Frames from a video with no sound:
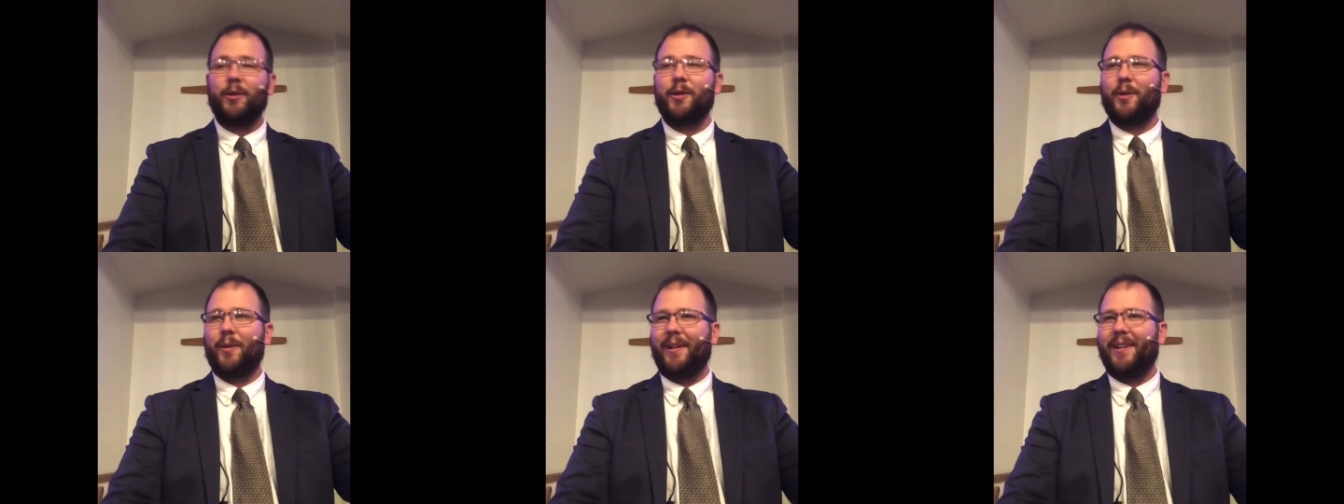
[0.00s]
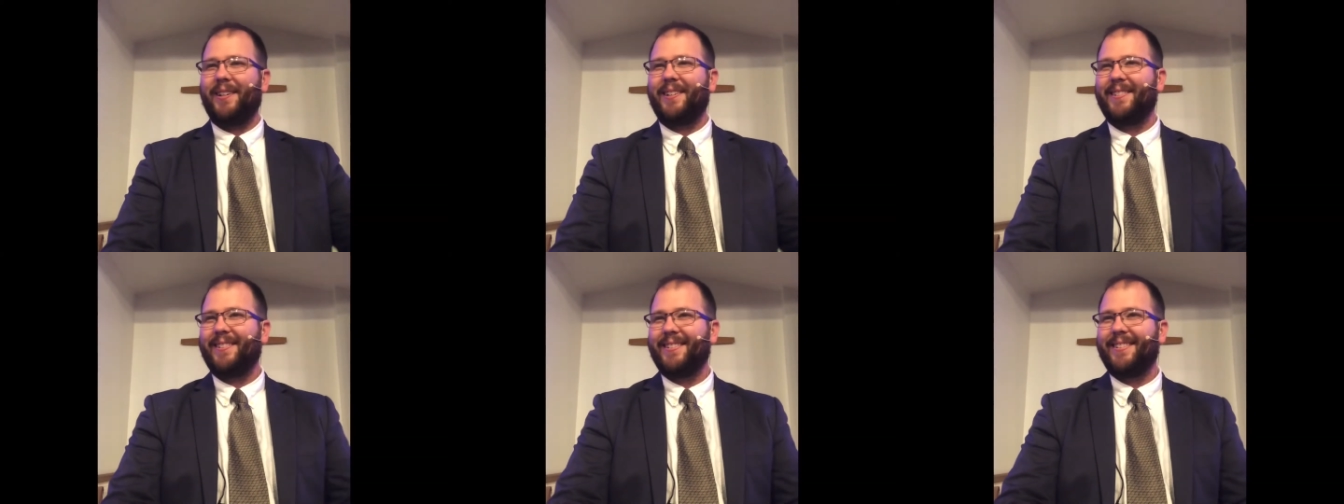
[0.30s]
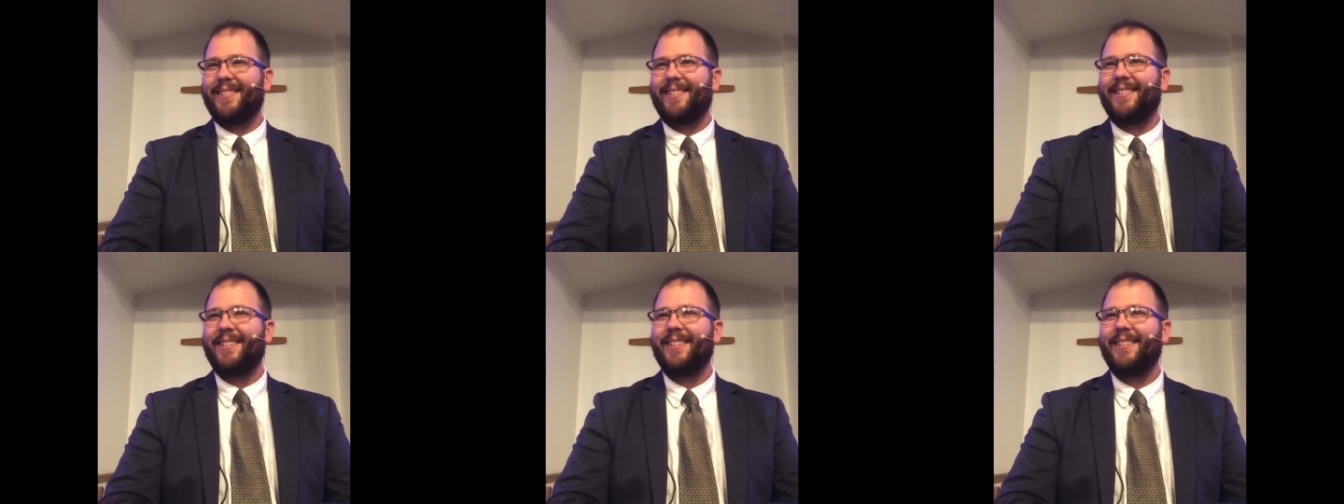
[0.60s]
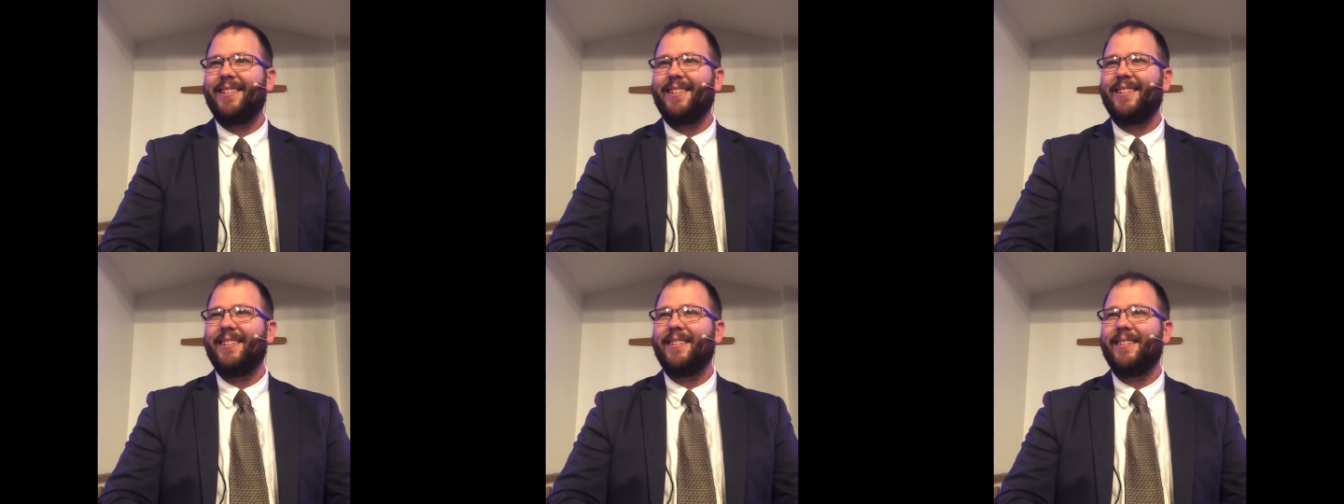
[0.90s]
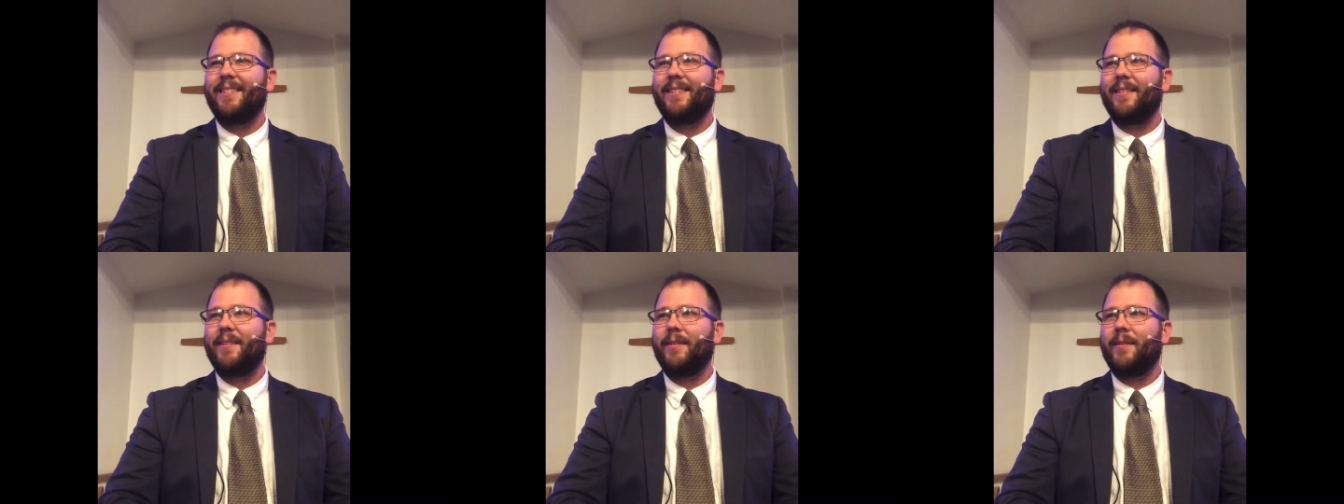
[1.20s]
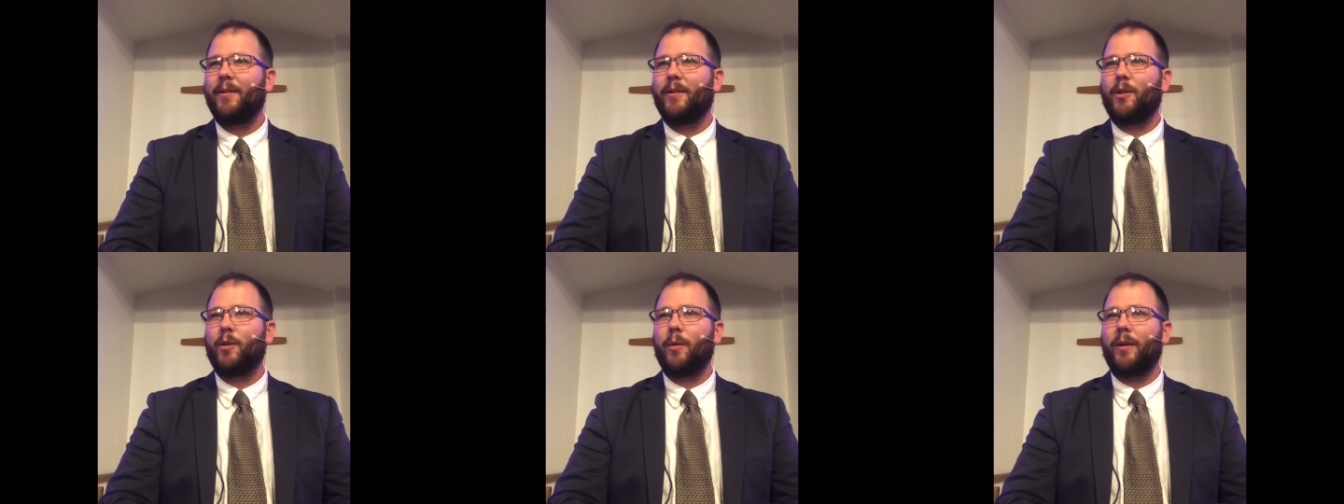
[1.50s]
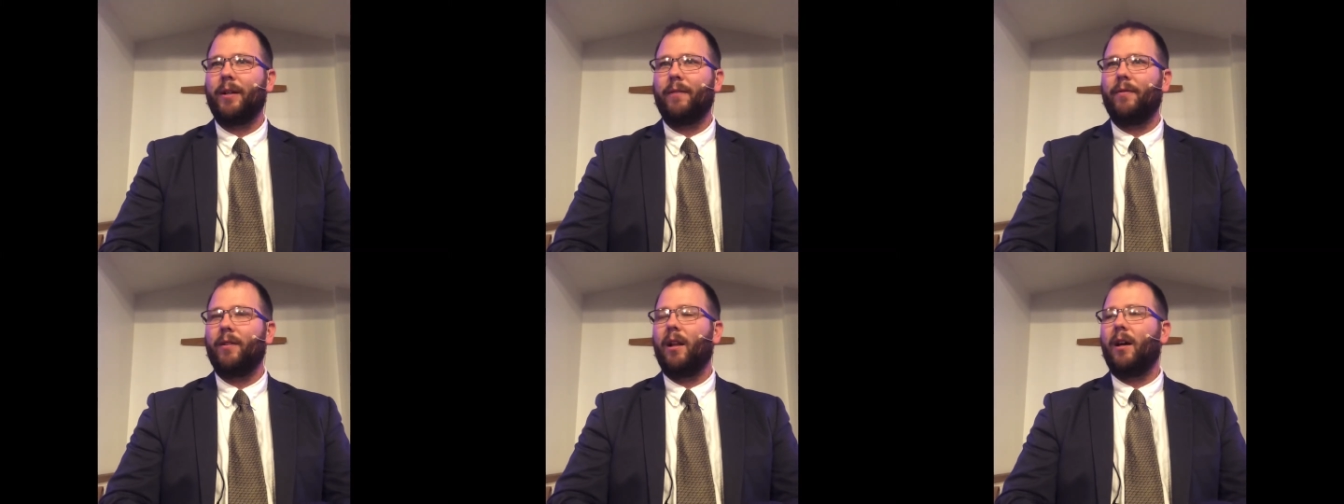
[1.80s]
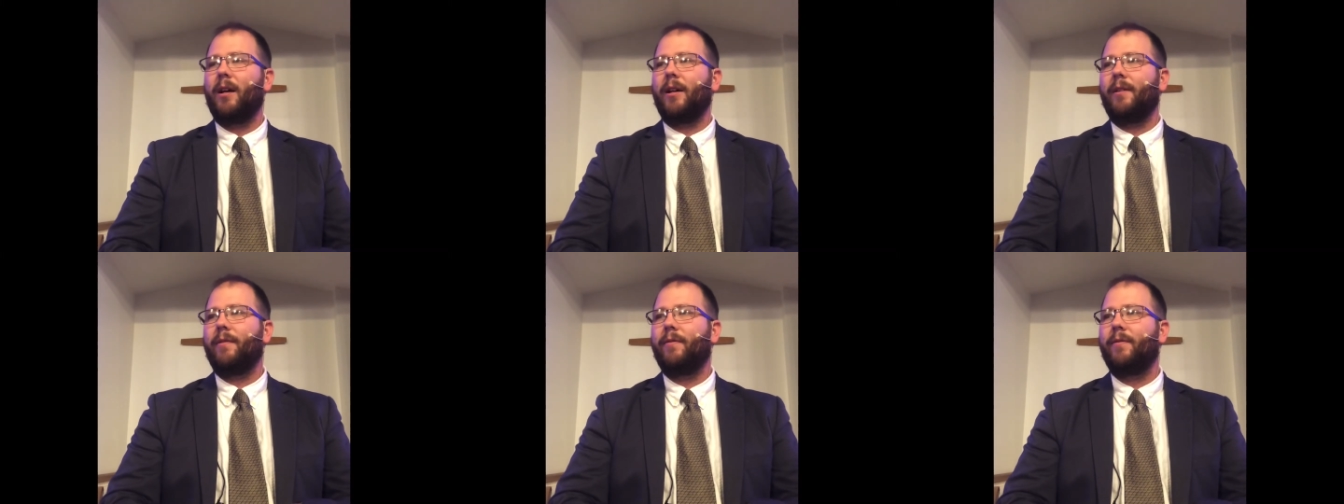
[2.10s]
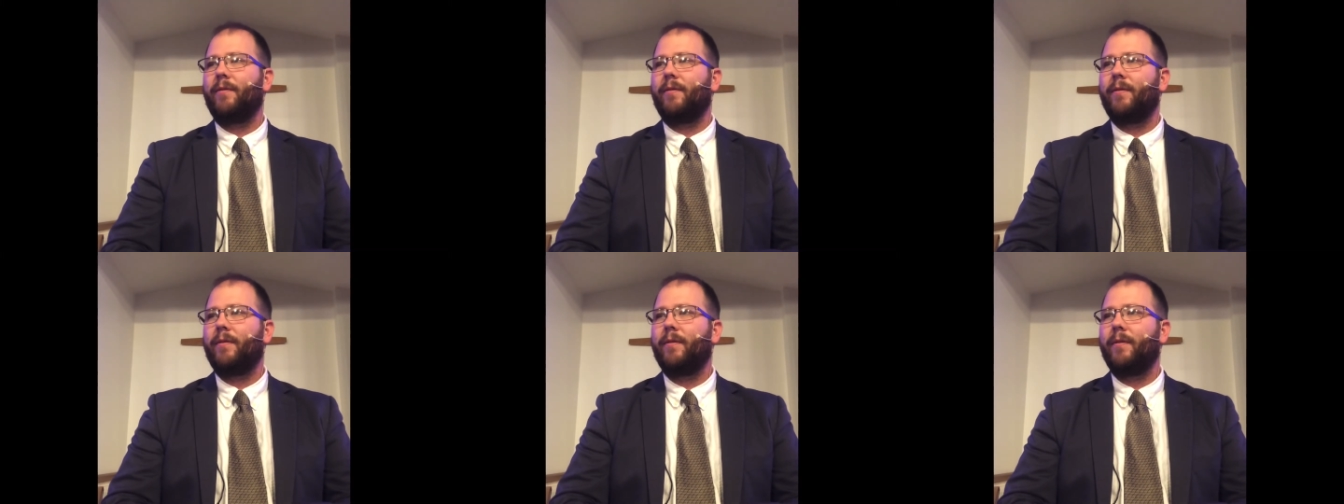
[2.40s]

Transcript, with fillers: tree, the tree of life